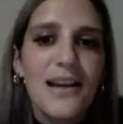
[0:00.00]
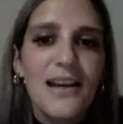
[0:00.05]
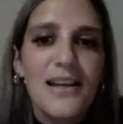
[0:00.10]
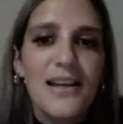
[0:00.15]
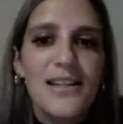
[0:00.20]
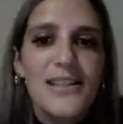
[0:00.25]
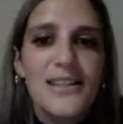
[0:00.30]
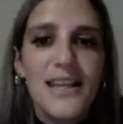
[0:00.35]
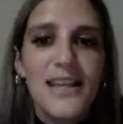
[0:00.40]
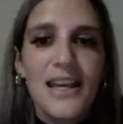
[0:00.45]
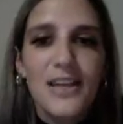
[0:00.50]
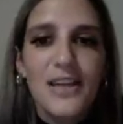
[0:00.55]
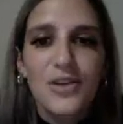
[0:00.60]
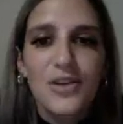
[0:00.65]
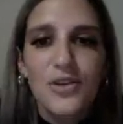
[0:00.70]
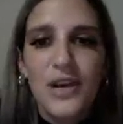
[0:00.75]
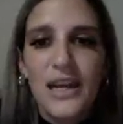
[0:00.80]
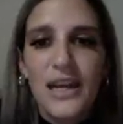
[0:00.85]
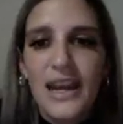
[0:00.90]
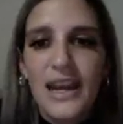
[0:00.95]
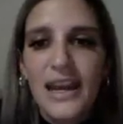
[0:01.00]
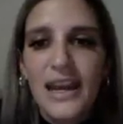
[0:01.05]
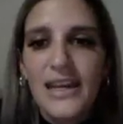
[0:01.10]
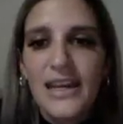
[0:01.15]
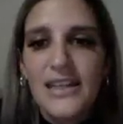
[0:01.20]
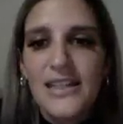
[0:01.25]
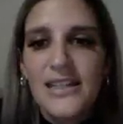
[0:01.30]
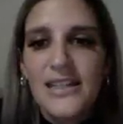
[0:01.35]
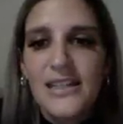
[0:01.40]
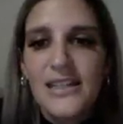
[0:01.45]
us at
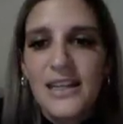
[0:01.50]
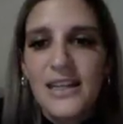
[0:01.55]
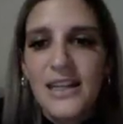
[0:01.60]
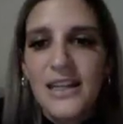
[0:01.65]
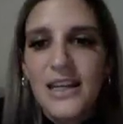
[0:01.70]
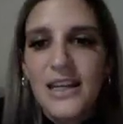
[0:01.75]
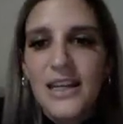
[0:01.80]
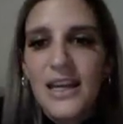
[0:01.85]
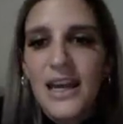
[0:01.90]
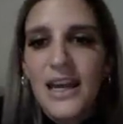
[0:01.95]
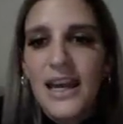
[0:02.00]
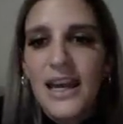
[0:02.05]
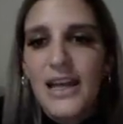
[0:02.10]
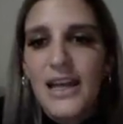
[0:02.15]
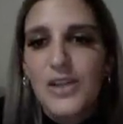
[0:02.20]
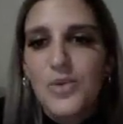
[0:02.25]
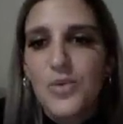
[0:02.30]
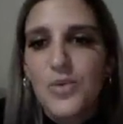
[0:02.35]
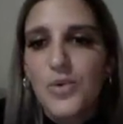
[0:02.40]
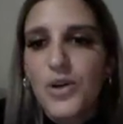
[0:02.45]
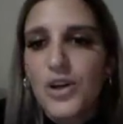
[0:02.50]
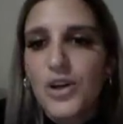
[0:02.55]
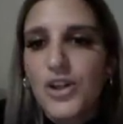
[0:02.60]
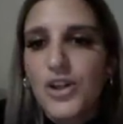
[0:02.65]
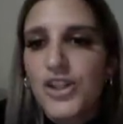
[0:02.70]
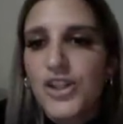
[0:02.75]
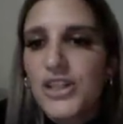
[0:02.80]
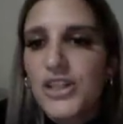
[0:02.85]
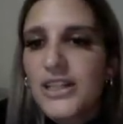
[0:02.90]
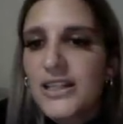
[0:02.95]

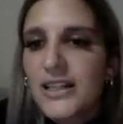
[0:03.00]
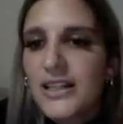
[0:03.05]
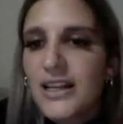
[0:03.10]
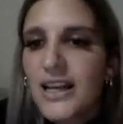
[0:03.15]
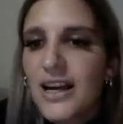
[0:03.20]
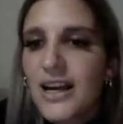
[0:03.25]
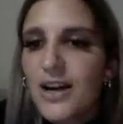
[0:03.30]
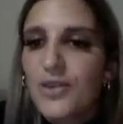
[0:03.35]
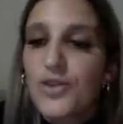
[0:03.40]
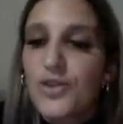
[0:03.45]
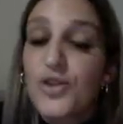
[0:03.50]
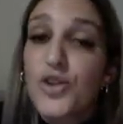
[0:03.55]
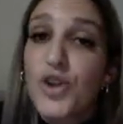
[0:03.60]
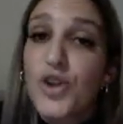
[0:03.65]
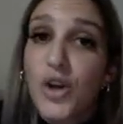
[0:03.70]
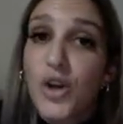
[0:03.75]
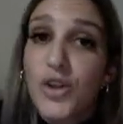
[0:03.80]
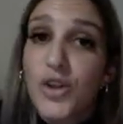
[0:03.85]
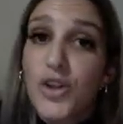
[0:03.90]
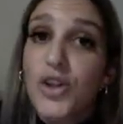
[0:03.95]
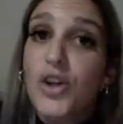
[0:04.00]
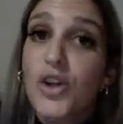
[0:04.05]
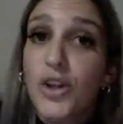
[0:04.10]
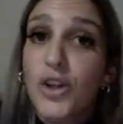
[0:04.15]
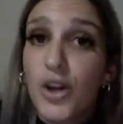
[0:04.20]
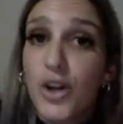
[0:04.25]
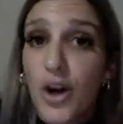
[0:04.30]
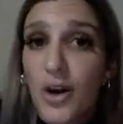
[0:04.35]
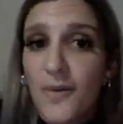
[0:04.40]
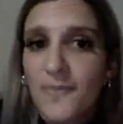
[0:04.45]

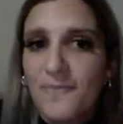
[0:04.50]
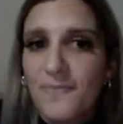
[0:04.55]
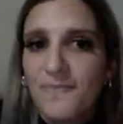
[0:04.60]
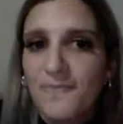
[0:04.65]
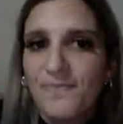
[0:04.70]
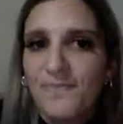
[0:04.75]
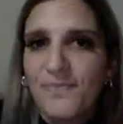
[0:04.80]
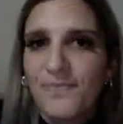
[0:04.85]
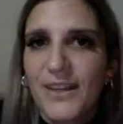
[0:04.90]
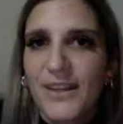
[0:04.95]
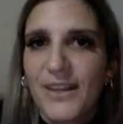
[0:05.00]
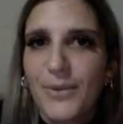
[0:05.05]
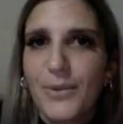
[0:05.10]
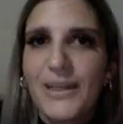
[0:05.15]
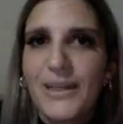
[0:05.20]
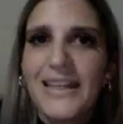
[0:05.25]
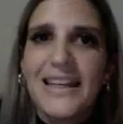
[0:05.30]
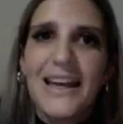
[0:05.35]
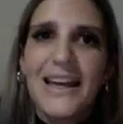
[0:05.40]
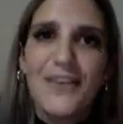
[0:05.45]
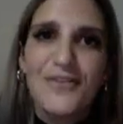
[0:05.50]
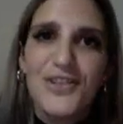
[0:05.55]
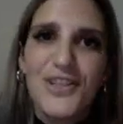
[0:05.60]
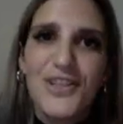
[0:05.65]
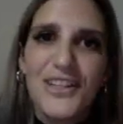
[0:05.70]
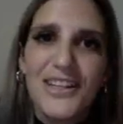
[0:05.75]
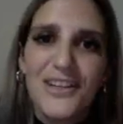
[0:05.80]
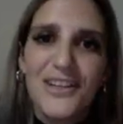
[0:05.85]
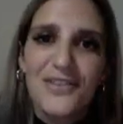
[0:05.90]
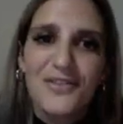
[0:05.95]
grade8@worksheetcloud.com. We'd love to
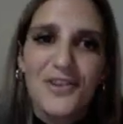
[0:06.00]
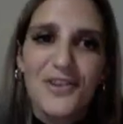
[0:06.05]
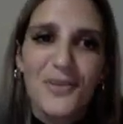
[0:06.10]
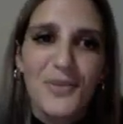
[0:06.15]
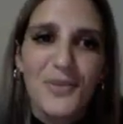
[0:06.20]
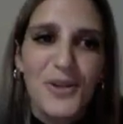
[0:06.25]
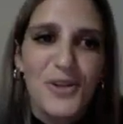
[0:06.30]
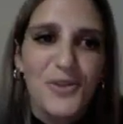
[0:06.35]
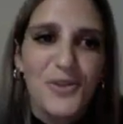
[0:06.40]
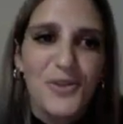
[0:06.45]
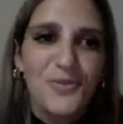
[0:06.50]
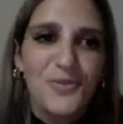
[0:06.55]
hear from you.